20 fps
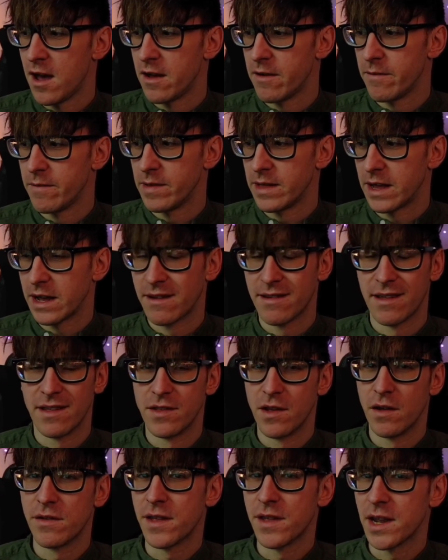Like I said, the
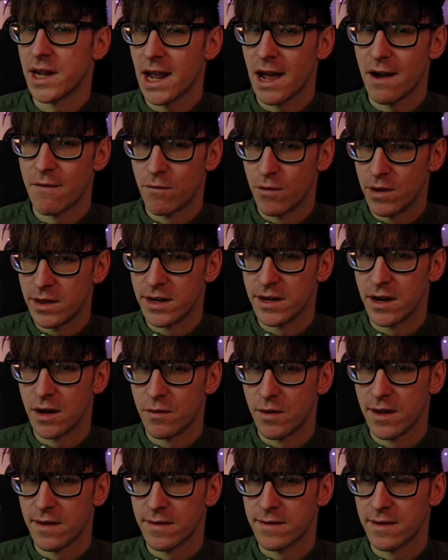only thing that I've really
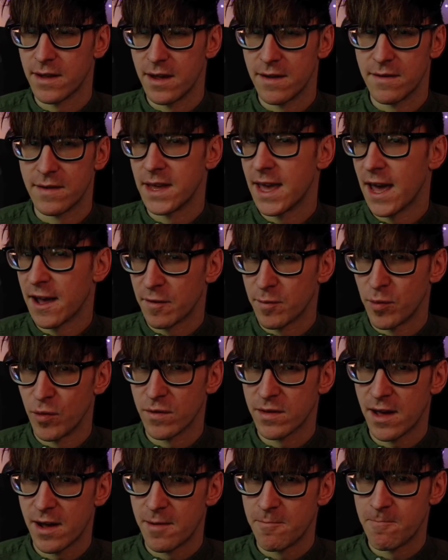noticed is the export
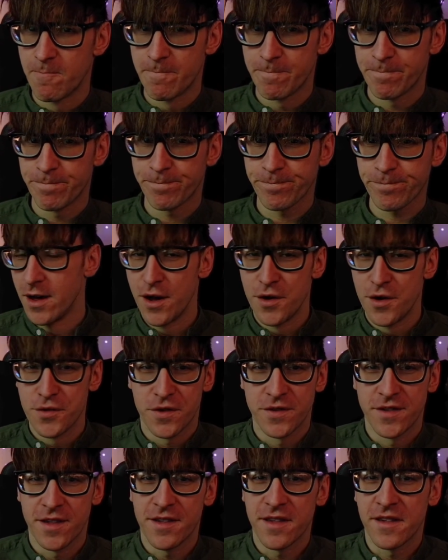time. So
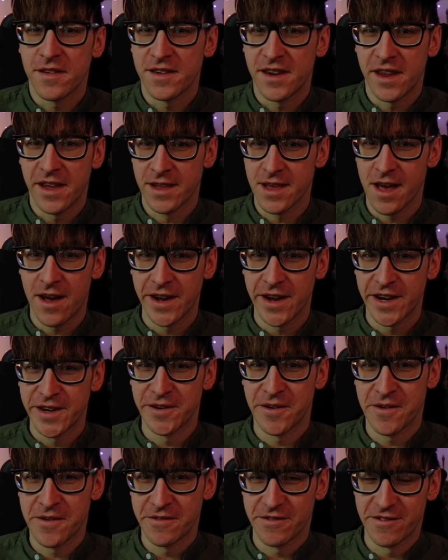this isn't a guide
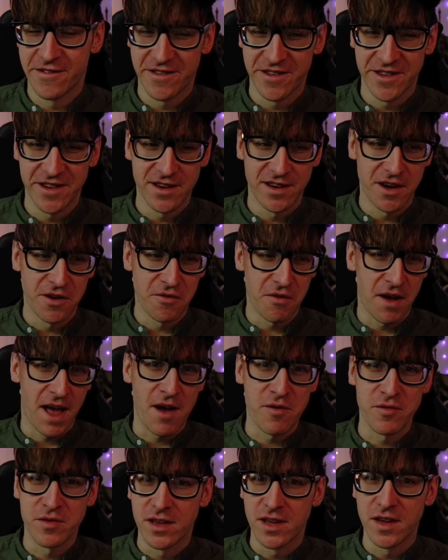on how
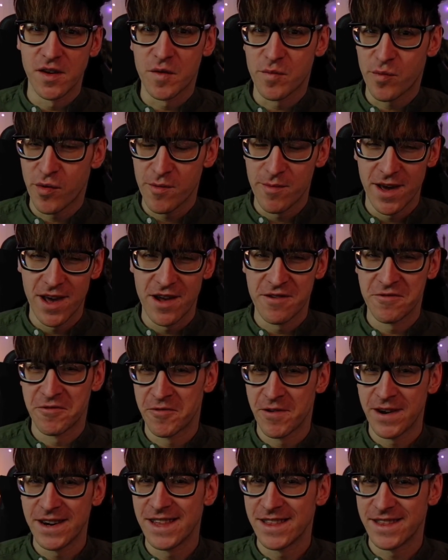to use Premiere or
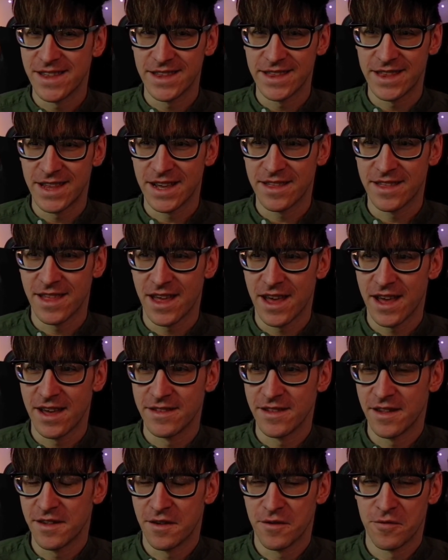anything like that.
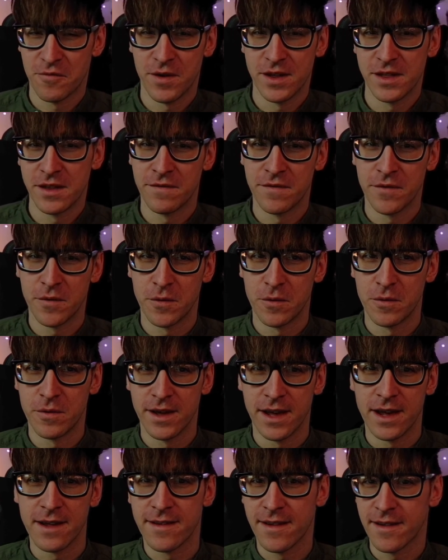This is really for
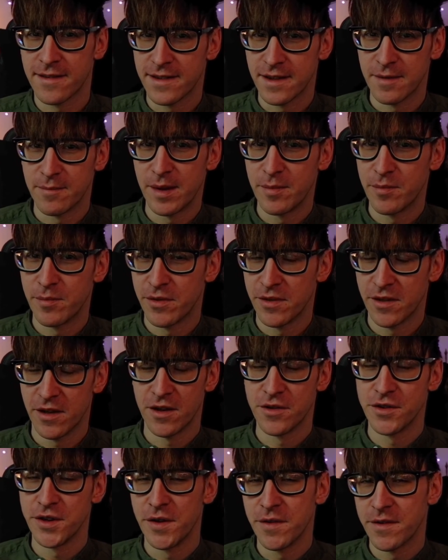existing people that are
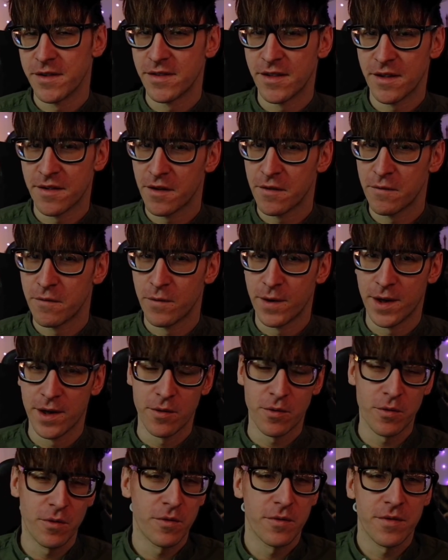using the software
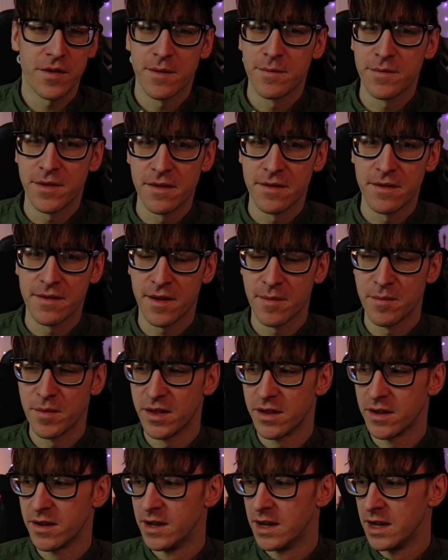or something similar
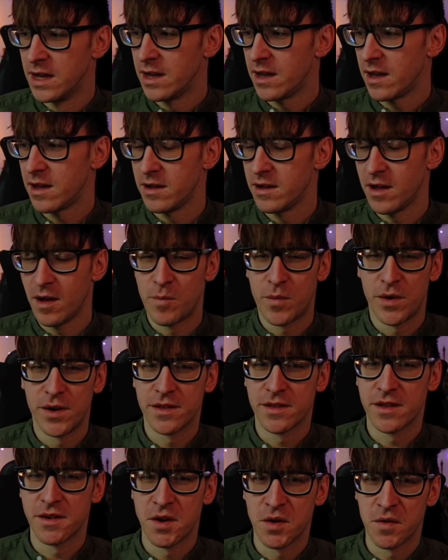and wanted to
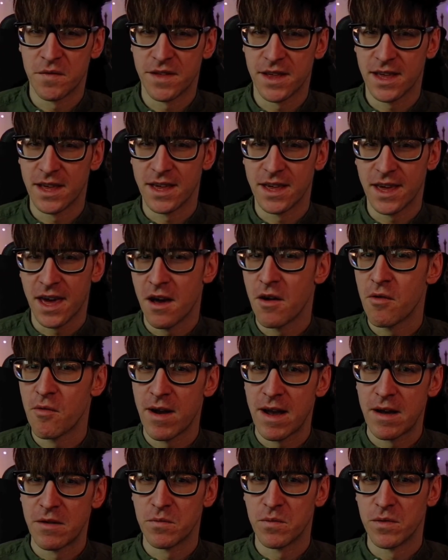know if they can get
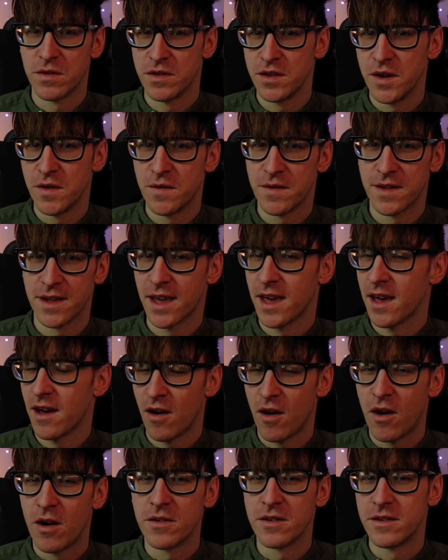around with using it
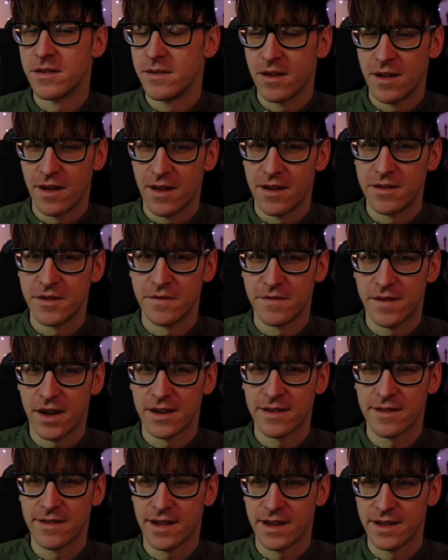on a
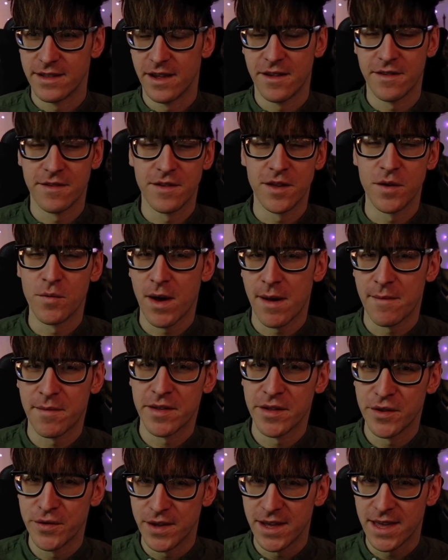device like this. You
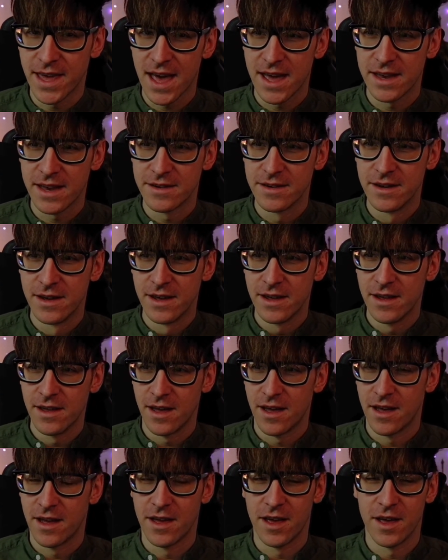absolutely can.
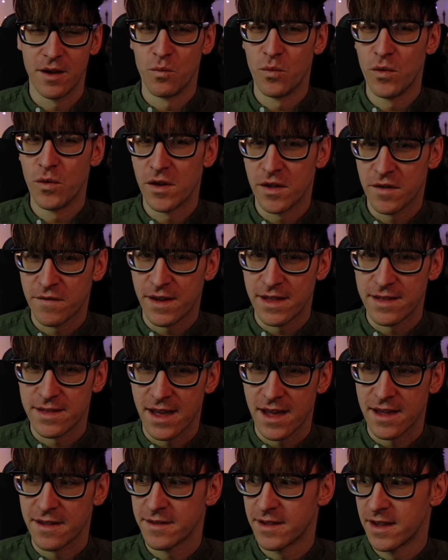It works
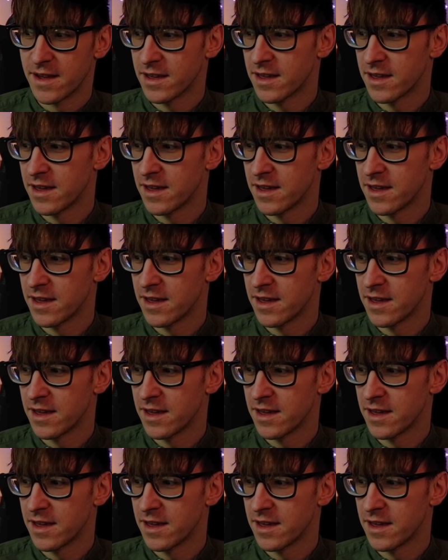fantastic.